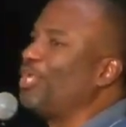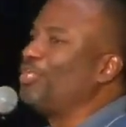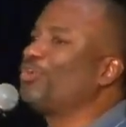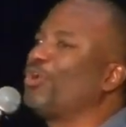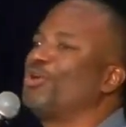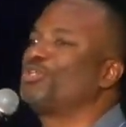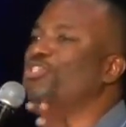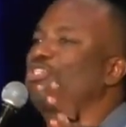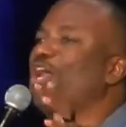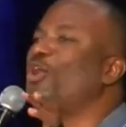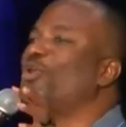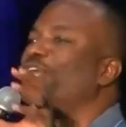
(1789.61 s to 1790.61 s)
You're going to
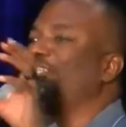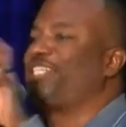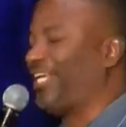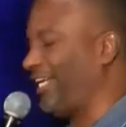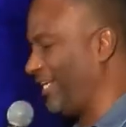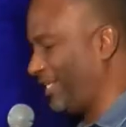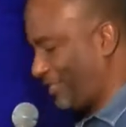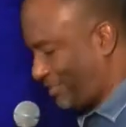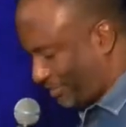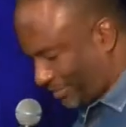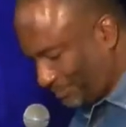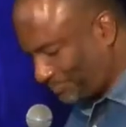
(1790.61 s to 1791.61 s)
sow in
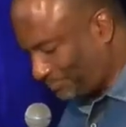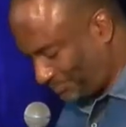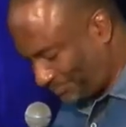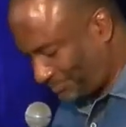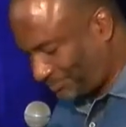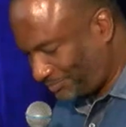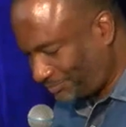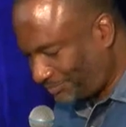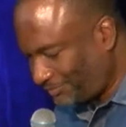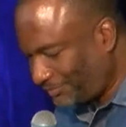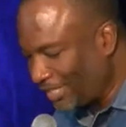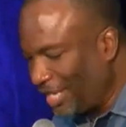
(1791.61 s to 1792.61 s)
tears,
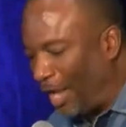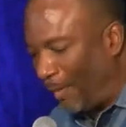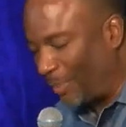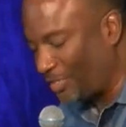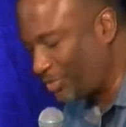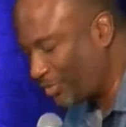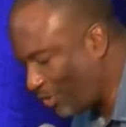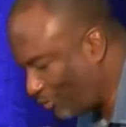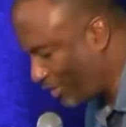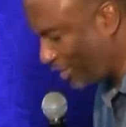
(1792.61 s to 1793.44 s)
but you're going to